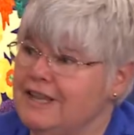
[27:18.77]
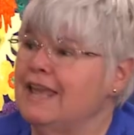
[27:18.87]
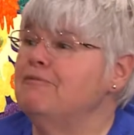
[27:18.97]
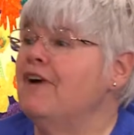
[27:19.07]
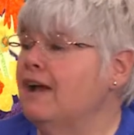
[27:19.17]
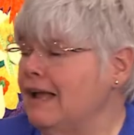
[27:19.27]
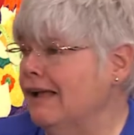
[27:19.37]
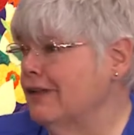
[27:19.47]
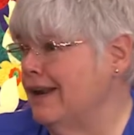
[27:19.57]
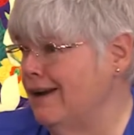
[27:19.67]
Yeah, I'll
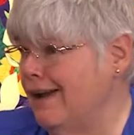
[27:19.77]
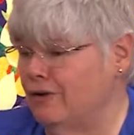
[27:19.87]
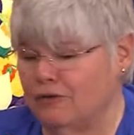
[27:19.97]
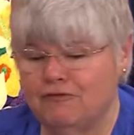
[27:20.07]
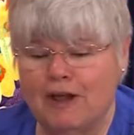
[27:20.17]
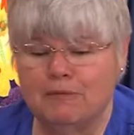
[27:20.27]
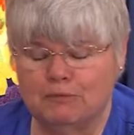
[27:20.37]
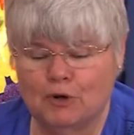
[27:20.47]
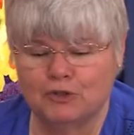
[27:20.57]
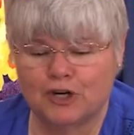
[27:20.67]
get it out. Fabric
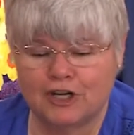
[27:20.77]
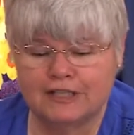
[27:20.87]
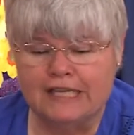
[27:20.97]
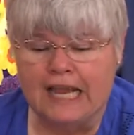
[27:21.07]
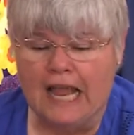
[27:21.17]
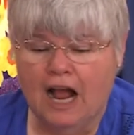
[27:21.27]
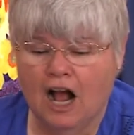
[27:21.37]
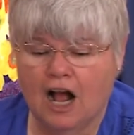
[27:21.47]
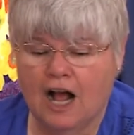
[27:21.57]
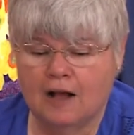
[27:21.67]
postcards.
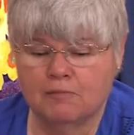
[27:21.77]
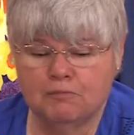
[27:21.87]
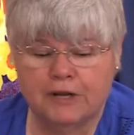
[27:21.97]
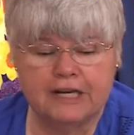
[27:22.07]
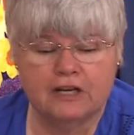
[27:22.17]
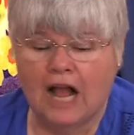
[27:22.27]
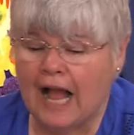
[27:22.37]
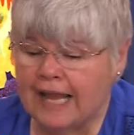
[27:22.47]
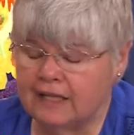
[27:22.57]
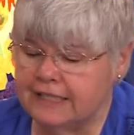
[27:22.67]
But
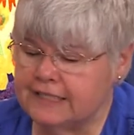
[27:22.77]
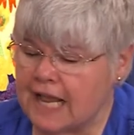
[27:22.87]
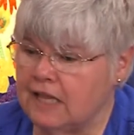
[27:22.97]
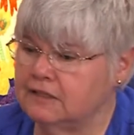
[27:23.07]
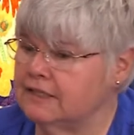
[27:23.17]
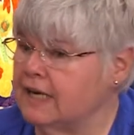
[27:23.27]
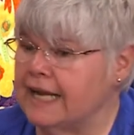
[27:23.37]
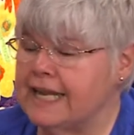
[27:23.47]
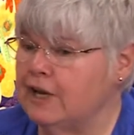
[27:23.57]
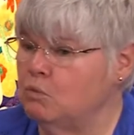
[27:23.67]
highly talented, and I
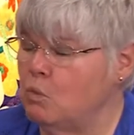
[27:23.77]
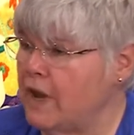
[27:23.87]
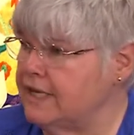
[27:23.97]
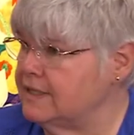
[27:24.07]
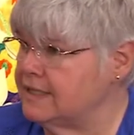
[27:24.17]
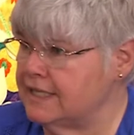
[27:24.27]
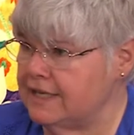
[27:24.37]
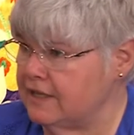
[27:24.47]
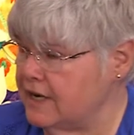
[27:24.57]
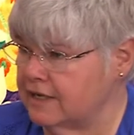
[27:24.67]
can't wait to see
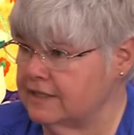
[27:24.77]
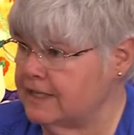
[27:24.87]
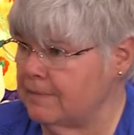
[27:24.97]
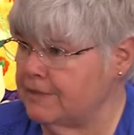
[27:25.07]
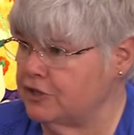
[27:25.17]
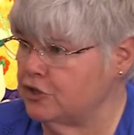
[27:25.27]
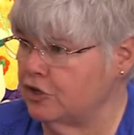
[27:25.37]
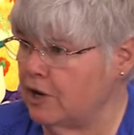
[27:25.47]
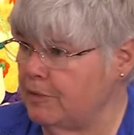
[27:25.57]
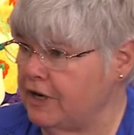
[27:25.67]
the next step that you're
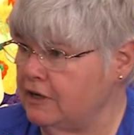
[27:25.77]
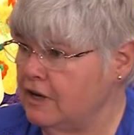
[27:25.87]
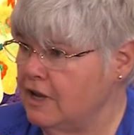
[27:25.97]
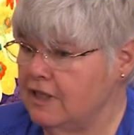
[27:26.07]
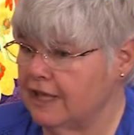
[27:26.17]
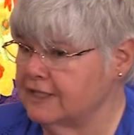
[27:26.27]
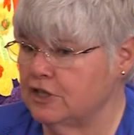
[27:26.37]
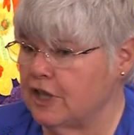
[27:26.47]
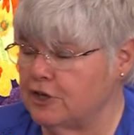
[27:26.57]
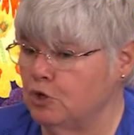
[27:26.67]
coming,
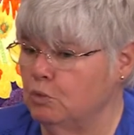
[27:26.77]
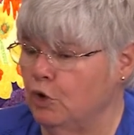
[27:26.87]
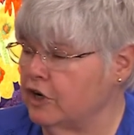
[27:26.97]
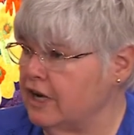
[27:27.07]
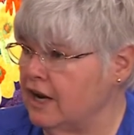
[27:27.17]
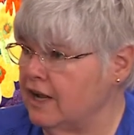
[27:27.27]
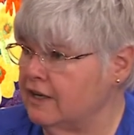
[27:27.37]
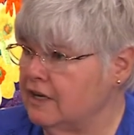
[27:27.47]
that you're working on.